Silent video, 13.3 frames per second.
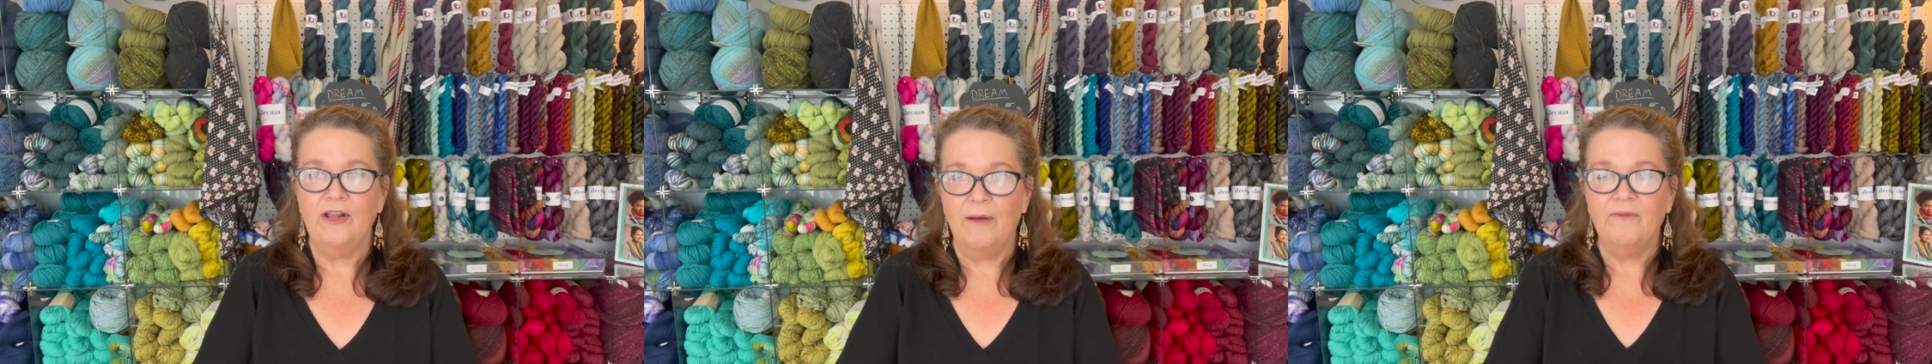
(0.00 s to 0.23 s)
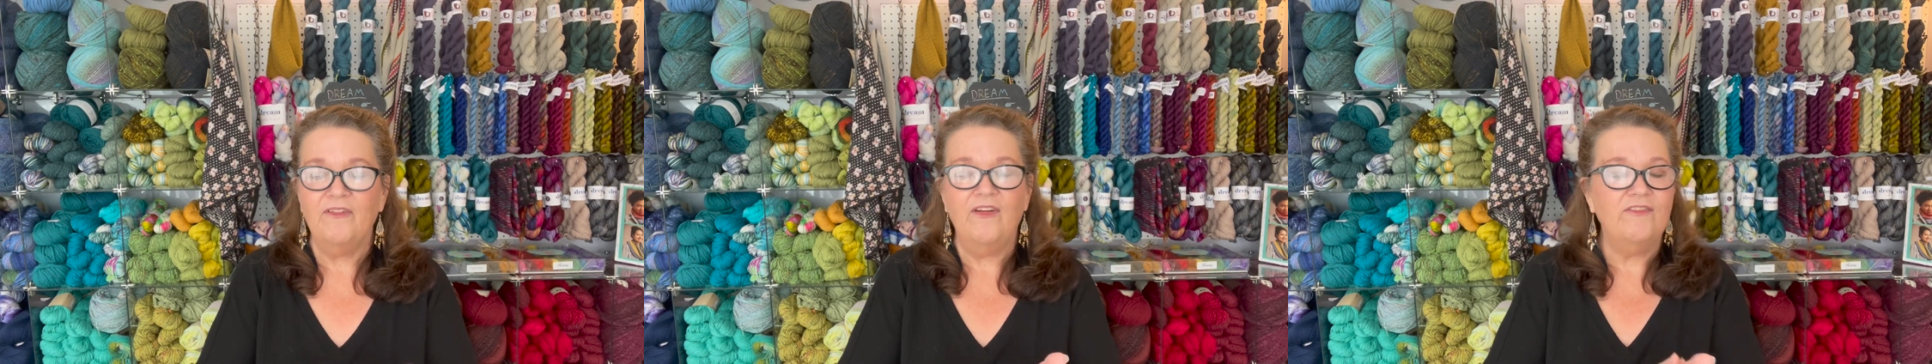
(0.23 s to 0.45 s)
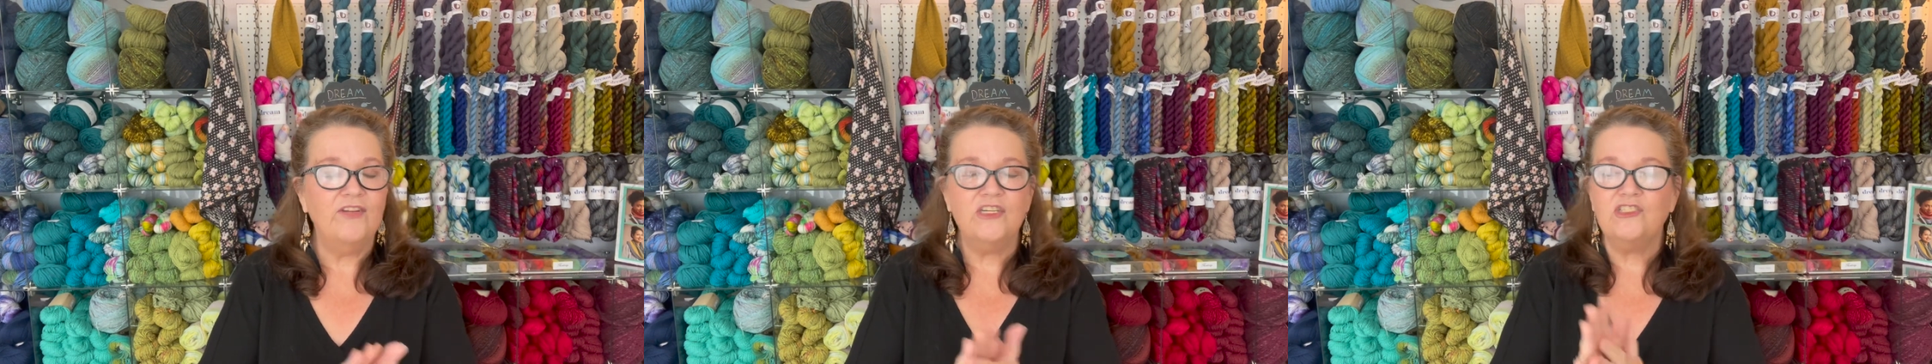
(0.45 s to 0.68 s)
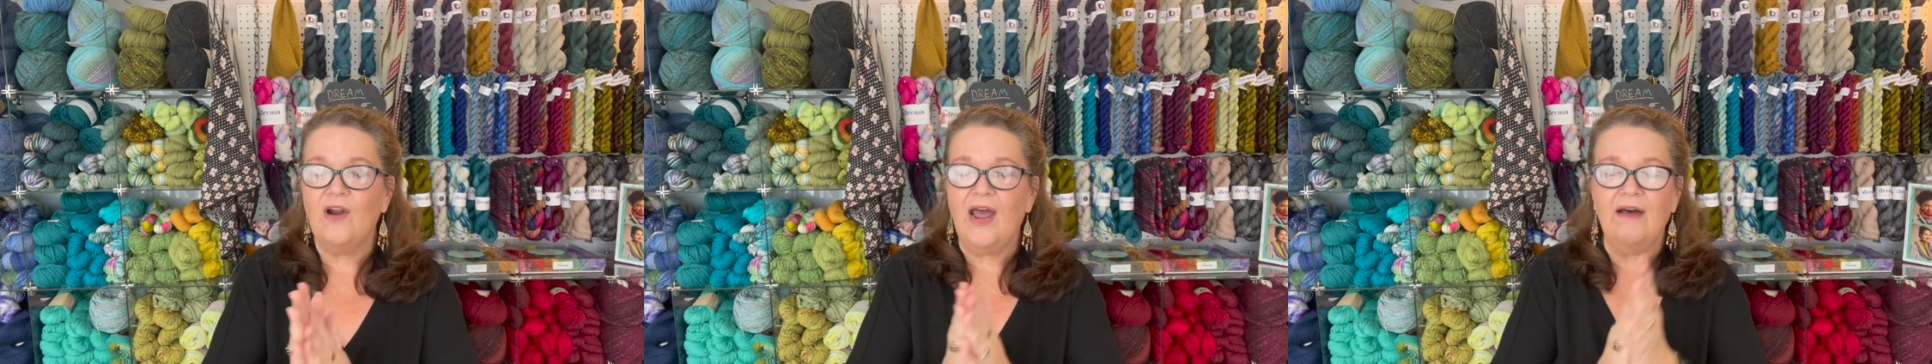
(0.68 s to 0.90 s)
If you're
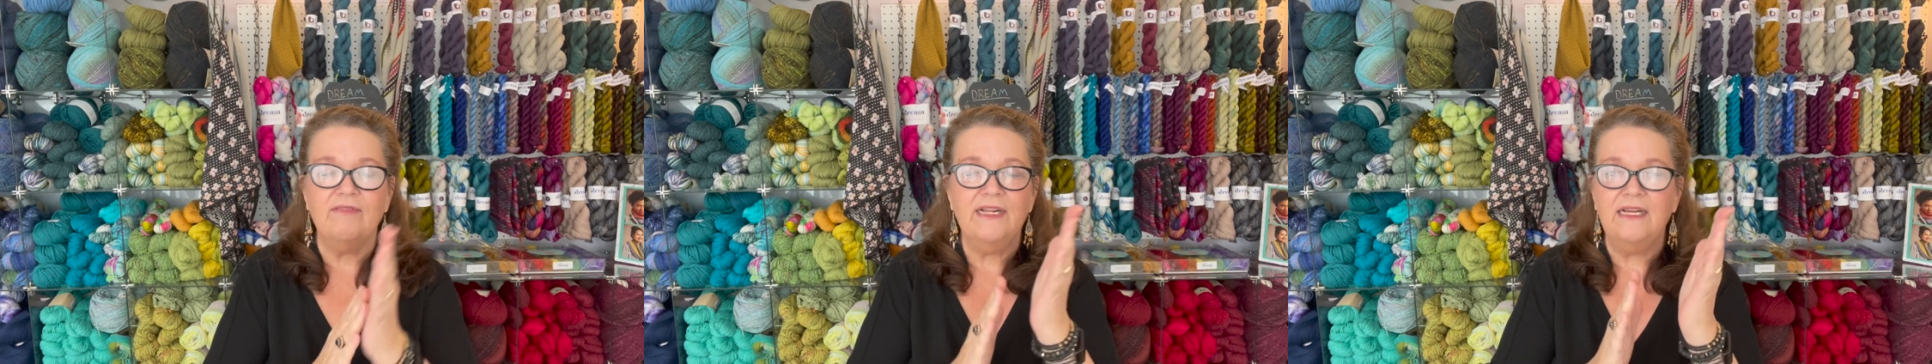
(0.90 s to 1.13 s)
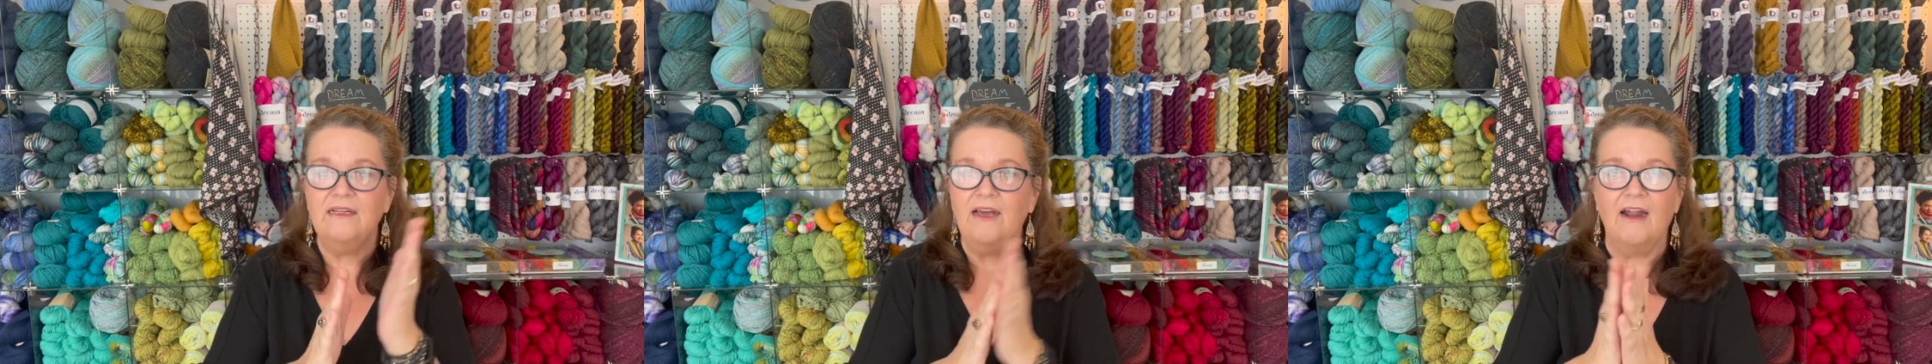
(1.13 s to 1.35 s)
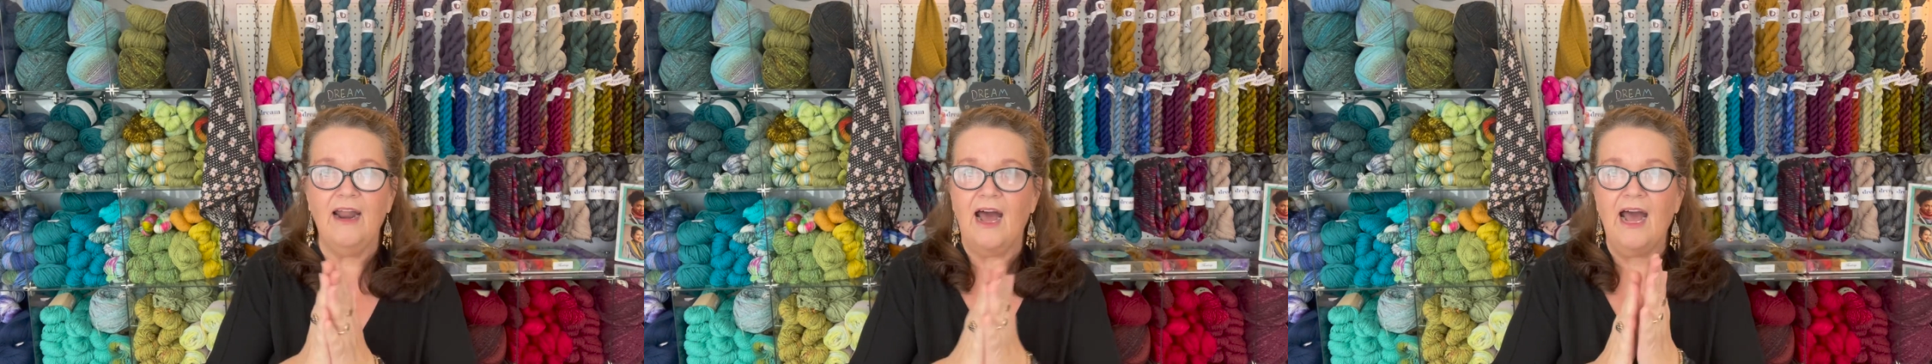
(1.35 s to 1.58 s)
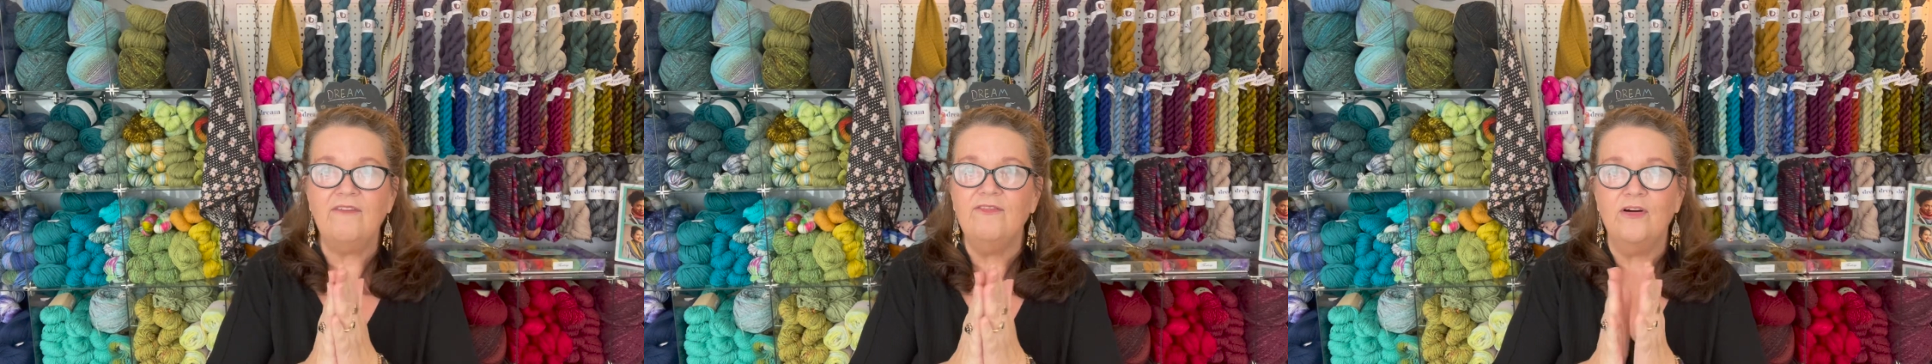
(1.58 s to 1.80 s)
traveling, an
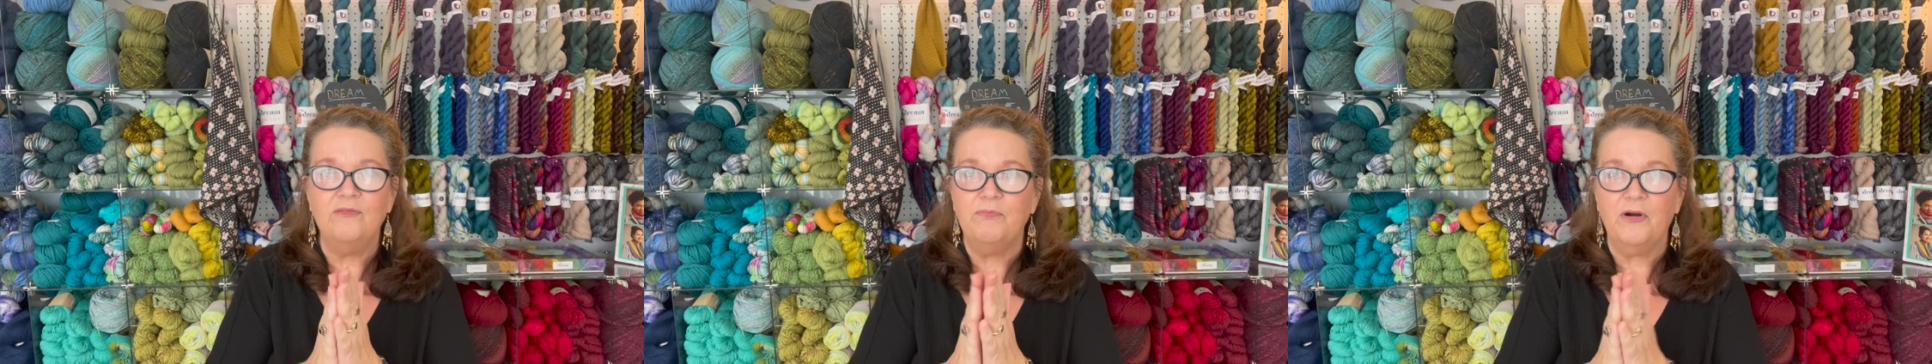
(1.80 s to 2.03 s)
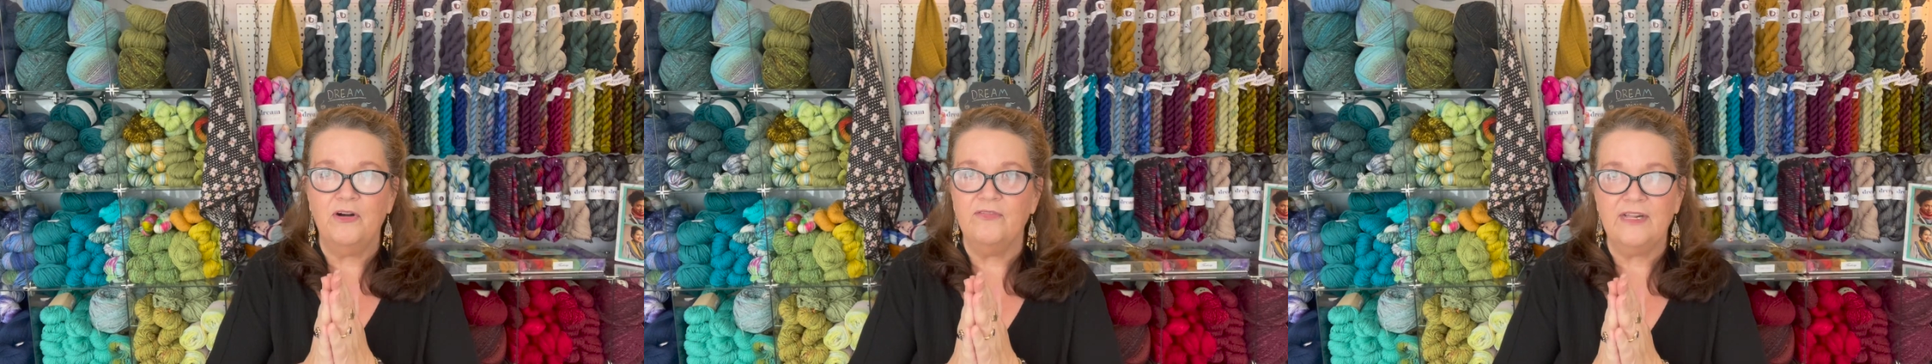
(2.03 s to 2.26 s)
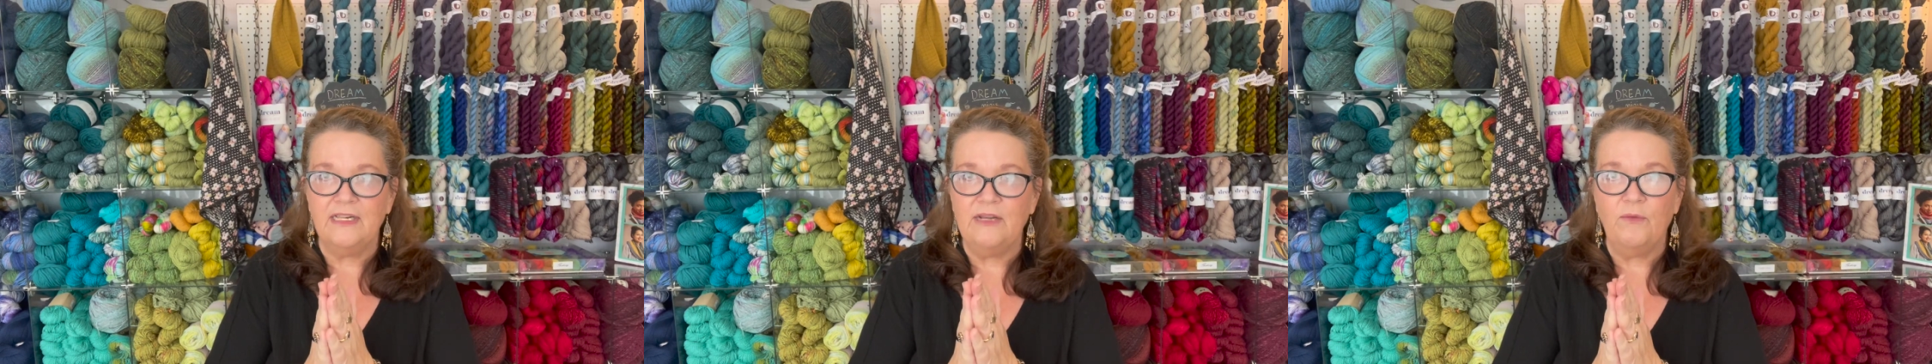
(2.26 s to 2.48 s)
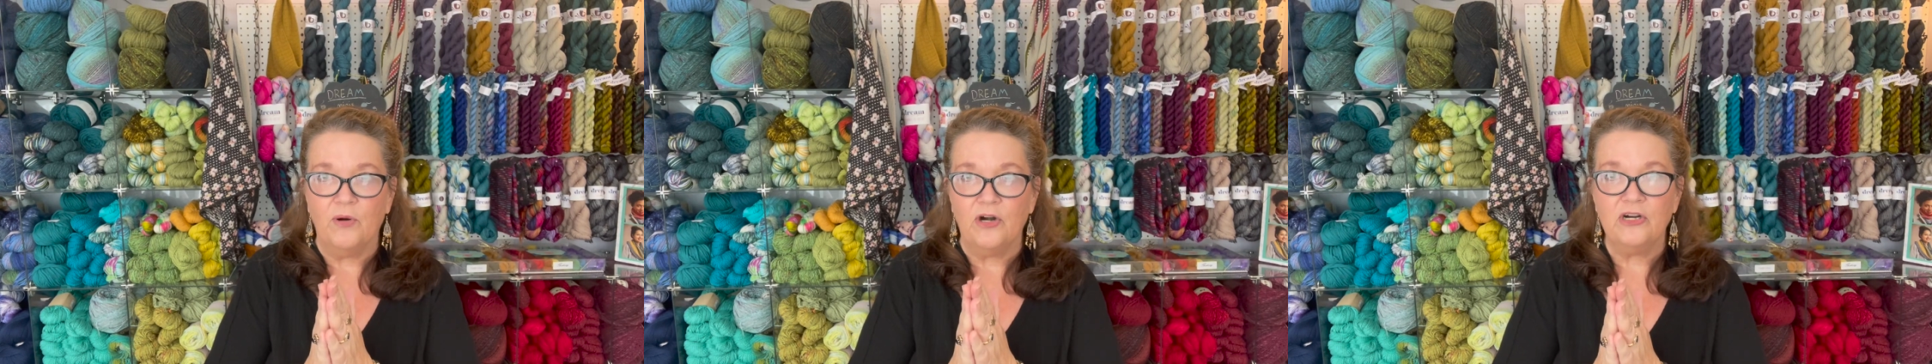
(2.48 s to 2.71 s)
iPhone perfectly
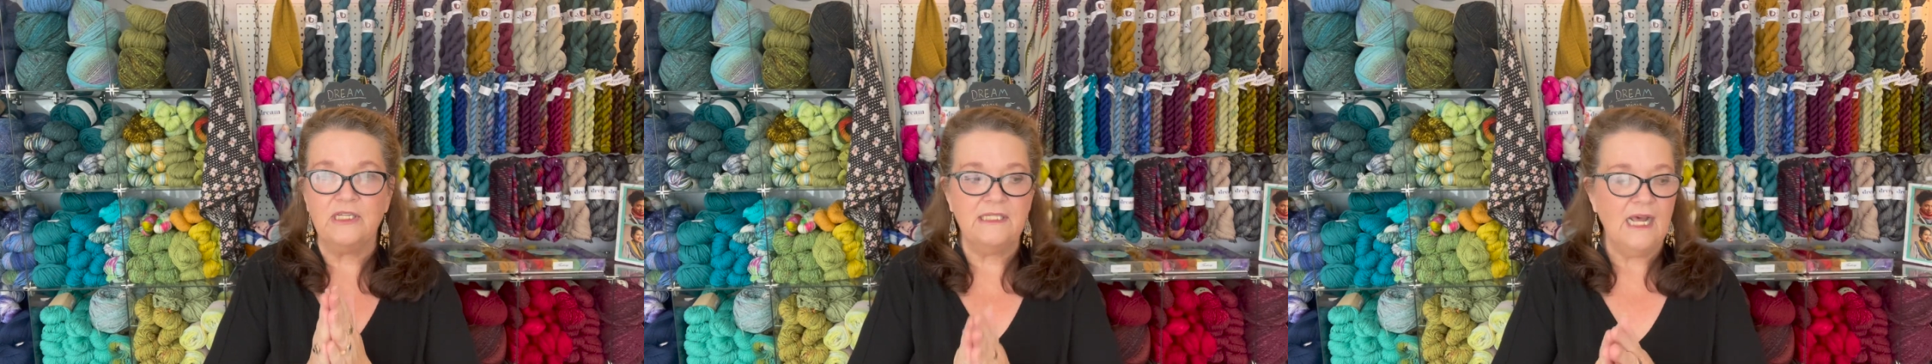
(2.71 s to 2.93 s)
works.